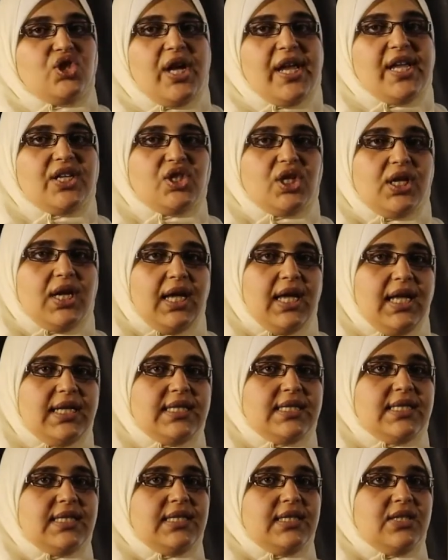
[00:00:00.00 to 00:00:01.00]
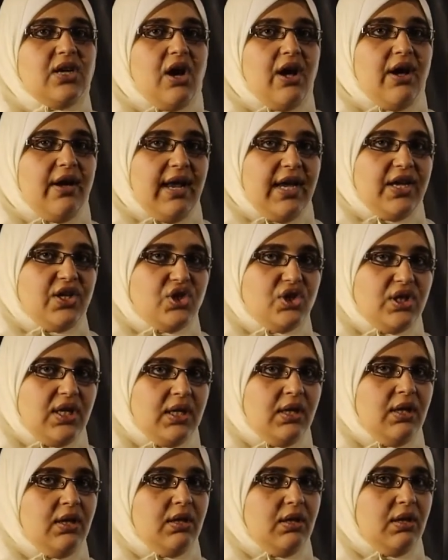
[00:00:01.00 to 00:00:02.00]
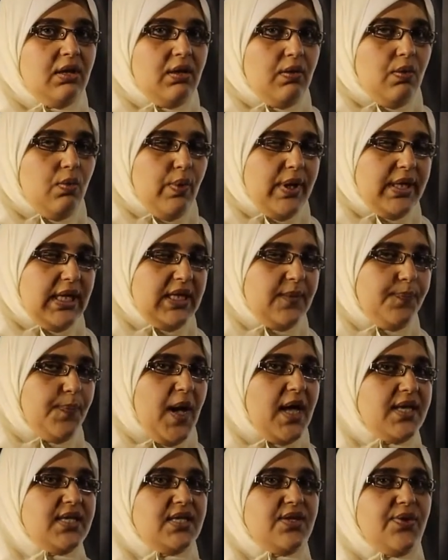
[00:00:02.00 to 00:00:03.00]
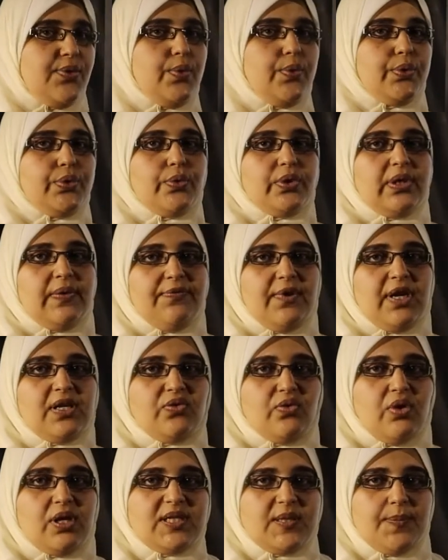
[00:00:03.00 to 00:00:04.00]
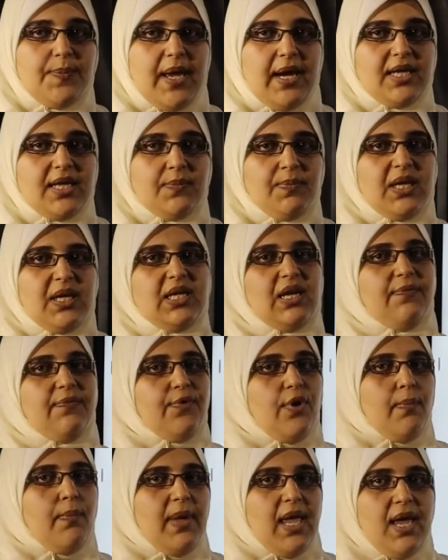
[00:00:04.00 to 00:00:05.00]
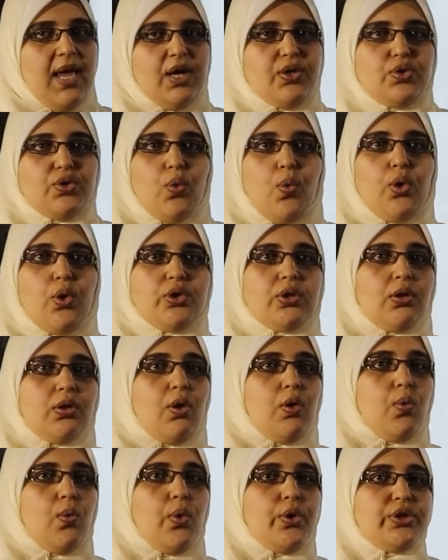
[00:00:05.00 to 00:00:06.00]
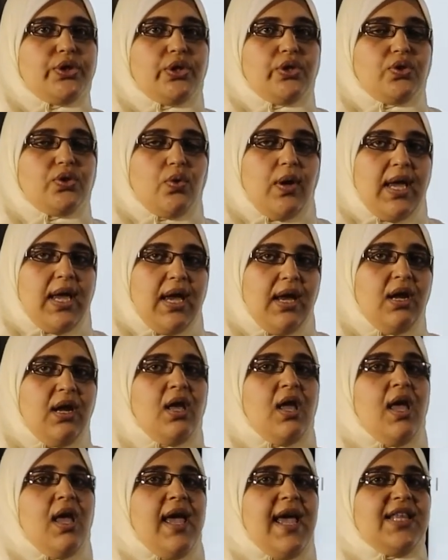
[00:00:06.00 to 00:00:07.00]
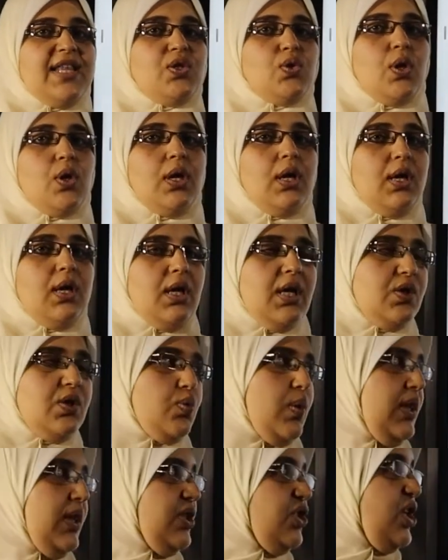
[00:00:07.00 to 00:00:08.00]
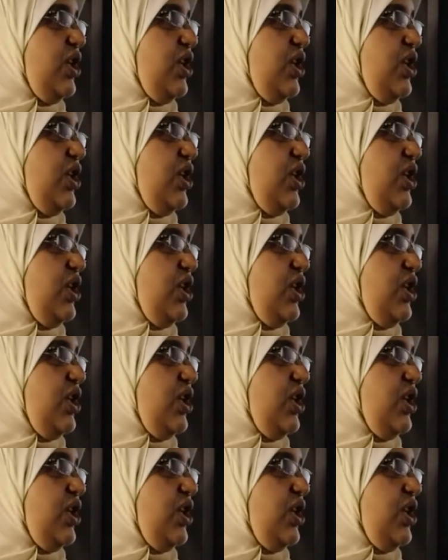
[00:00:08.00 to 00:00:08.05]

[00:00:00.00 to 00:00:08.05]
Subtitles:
changes its direction, when it passes through two different transparent media from air to water or water to air, it will